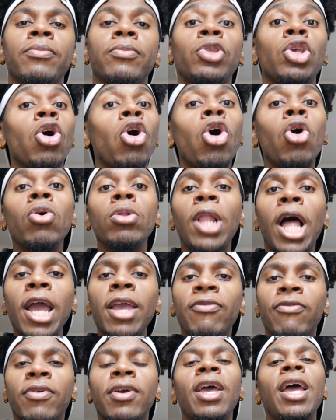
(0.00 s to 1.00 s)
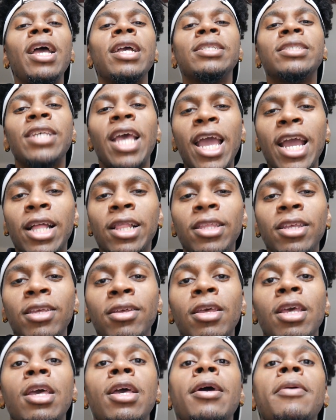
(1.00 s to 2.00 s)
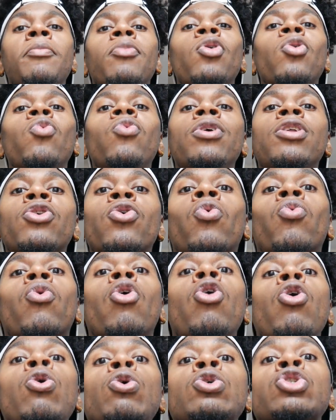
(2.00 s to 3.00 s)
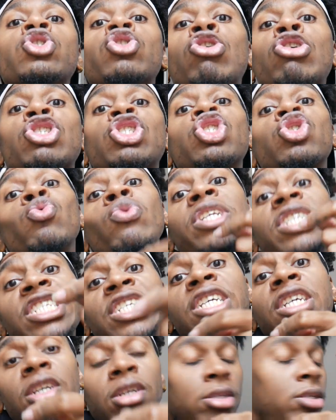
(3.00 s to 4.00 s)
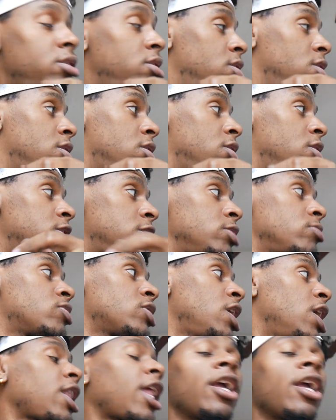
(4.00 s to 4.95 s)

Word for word: Your whole life, exactly. But when the roles start switching, you see what I'm saying?